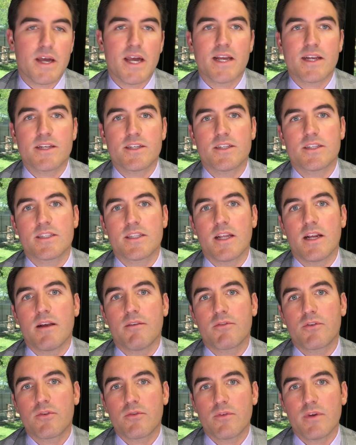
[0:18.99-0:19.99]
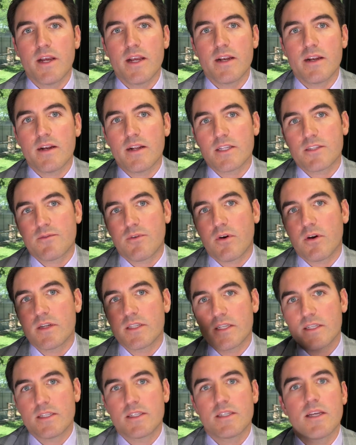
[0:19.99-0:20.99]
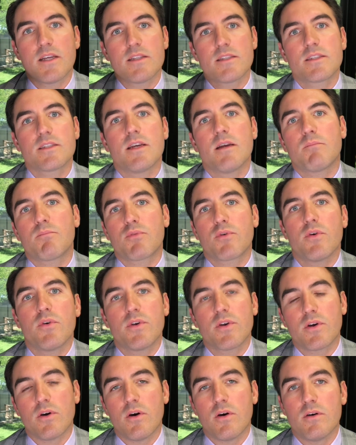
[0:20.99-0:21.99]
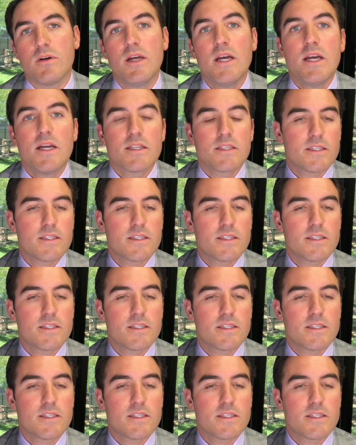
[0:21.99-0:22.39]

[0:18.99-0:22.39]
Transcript: packages that I've created as far as a 10-step protocol